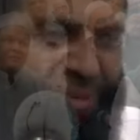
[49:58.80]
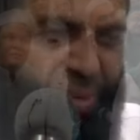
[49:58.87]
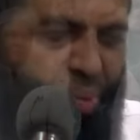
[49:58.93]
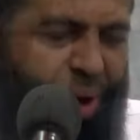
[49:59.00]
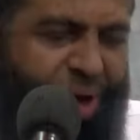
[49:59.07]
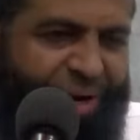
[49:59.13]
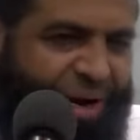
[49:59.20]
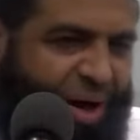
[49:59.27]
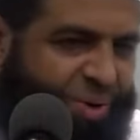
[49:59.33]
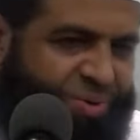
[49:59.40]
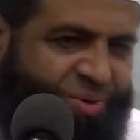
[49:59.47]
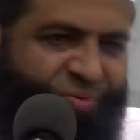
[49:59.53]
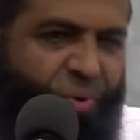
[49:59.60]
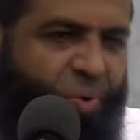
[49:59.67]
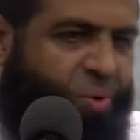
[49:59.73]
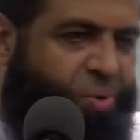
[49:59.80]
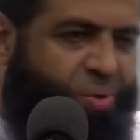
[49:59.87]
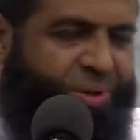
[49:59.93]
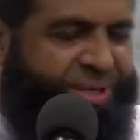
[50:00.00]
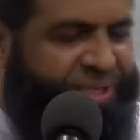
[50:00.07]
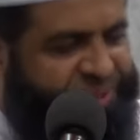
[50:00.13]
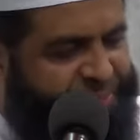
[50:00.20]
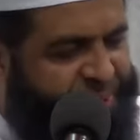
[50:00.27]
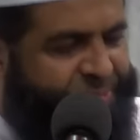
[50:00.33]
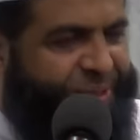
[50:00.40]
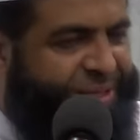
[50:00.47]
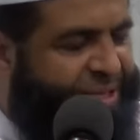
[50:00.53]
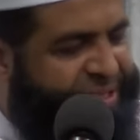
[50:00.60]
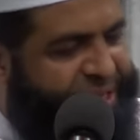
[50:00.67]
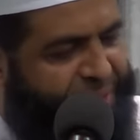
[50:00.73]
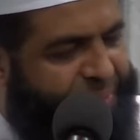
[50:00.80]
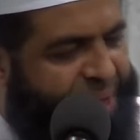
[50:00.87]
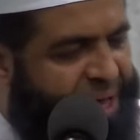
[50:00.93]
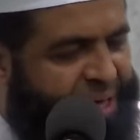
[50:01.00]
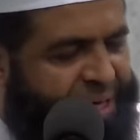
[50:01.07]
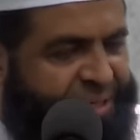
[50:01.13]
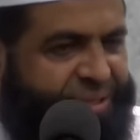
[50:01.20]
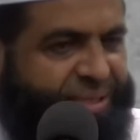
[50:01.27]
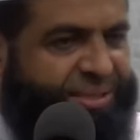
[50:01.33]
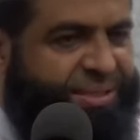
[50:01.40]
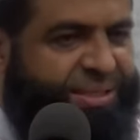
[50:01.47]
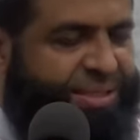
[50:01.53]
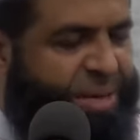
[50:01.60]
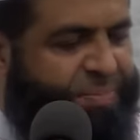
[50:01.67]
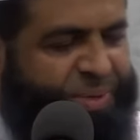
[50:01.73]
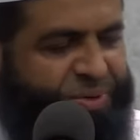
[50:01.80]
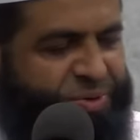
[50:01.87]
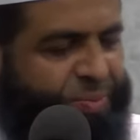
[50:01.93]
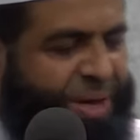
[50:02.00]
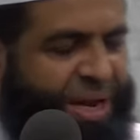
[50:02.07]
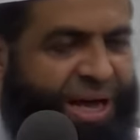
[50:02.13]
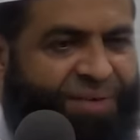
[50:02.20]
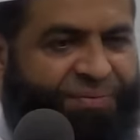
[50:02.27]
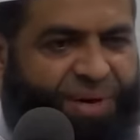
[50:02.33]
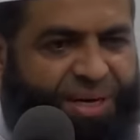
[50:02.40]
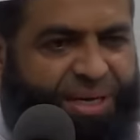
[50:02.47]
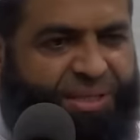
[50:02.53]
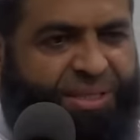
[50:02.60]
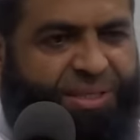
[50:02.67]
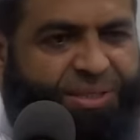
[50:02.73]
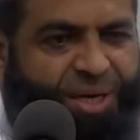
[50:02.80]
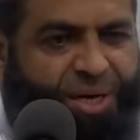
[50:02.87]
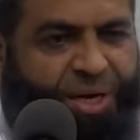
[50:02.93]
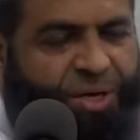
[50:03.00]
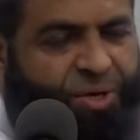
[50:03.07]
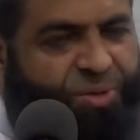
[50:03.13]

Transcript: one out of all these people that tell me, I heard this happened to my life, I heard this, you